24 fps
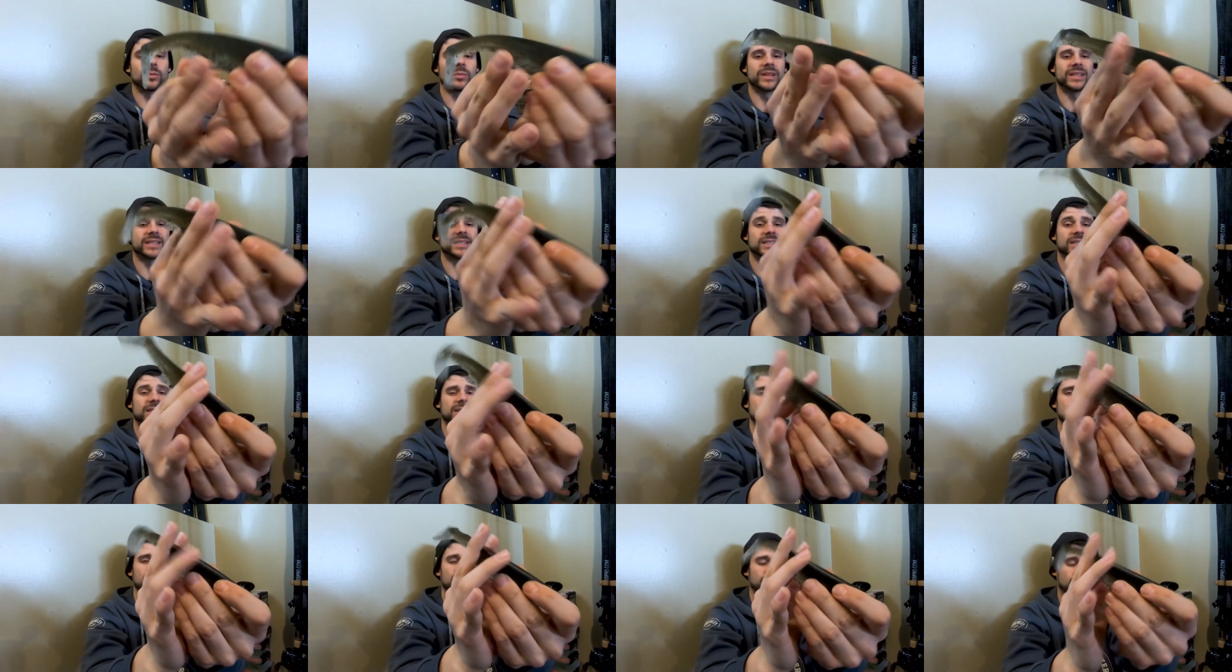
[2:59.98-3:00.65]
bit
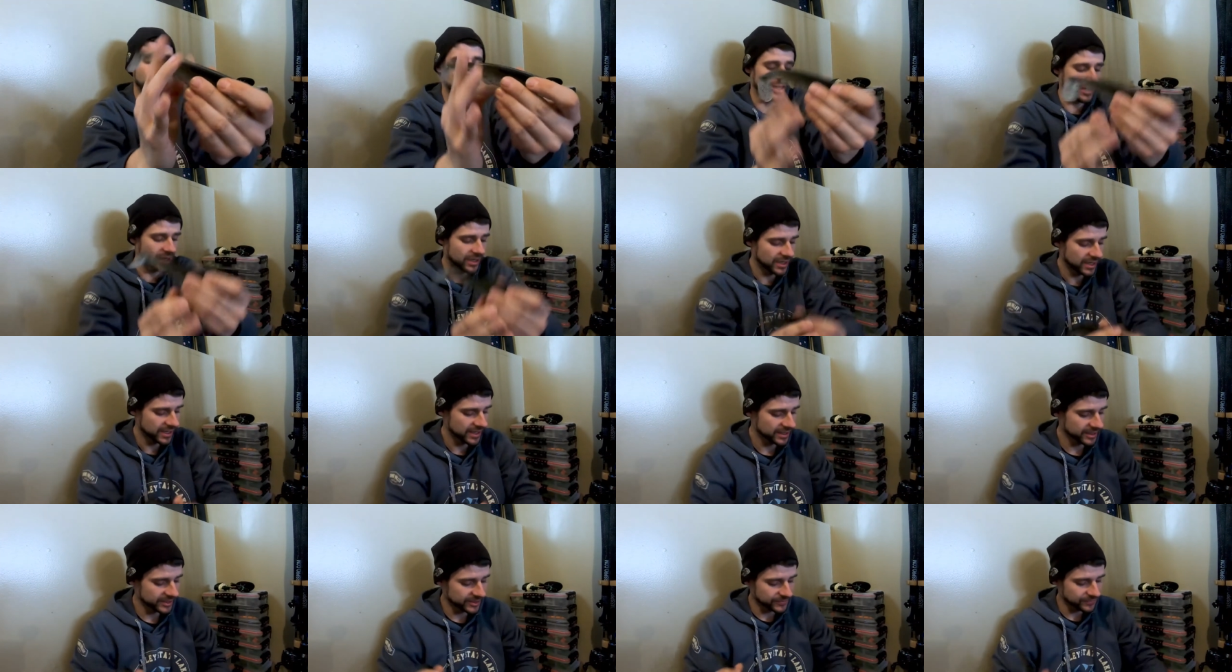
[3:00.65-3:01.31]
stiffer,
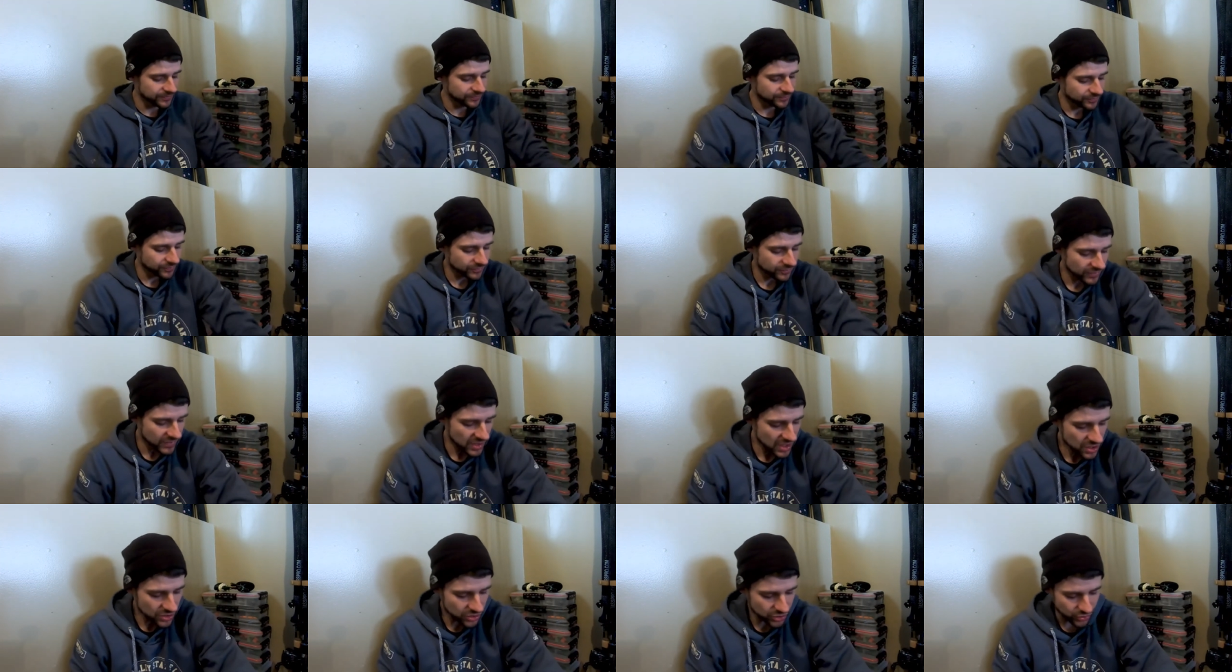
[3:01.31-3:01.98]

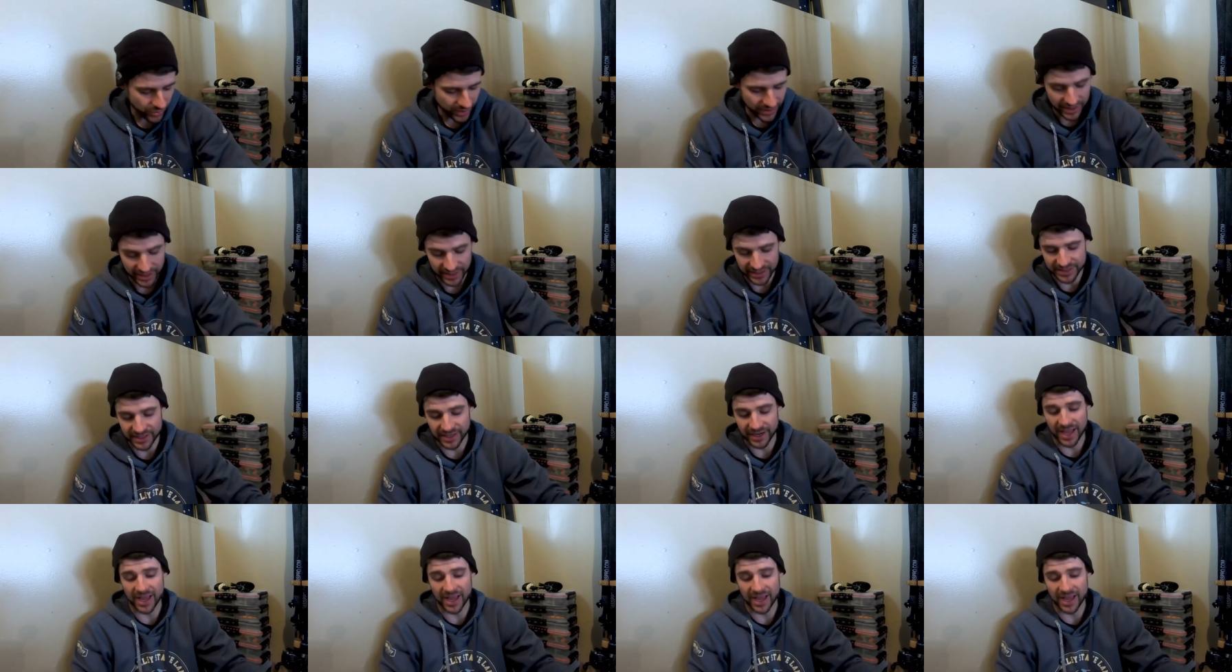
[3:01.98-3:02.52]
so I think it's going